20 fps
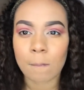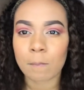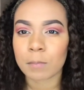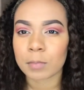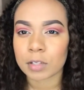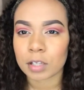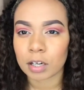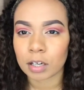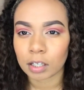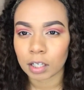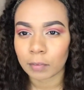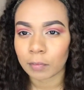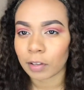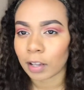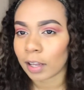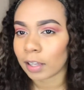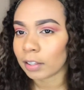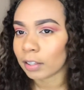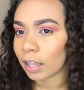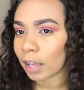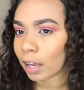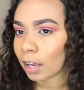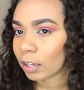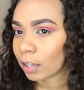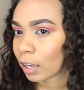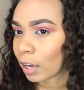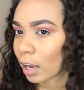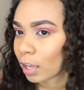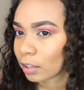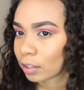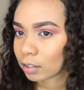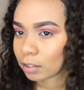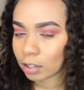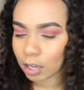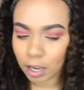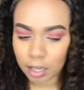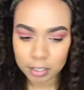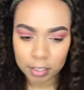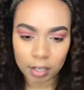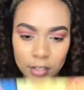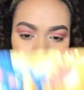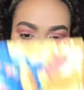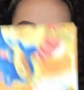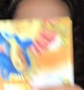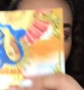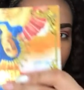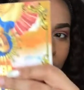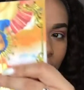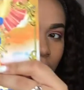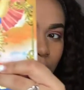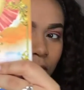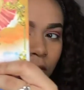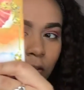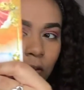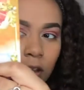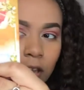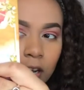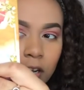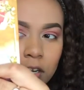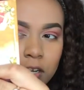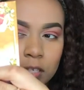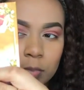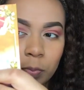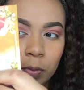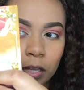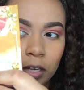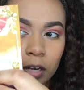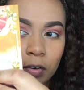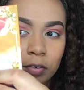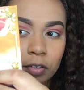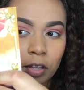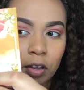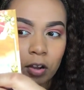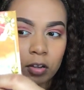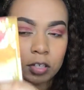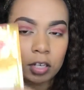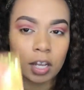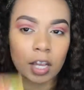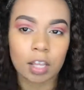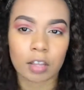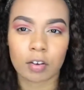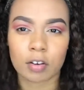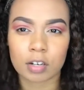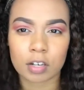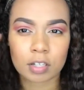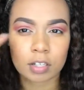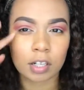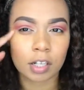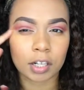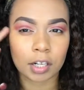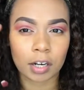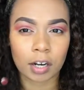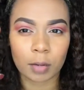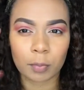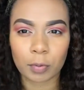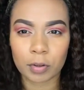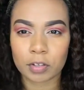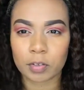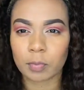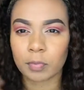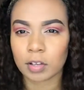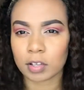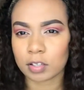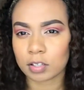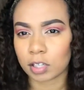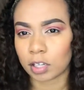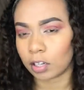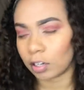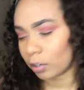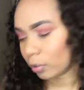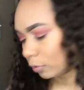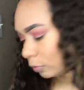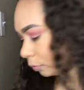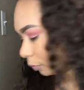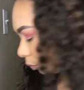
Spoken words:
just gonna leave it like that. Like I said at the end, I'm gonna go ahead and just blend everything all together and just clean it up with some concealer.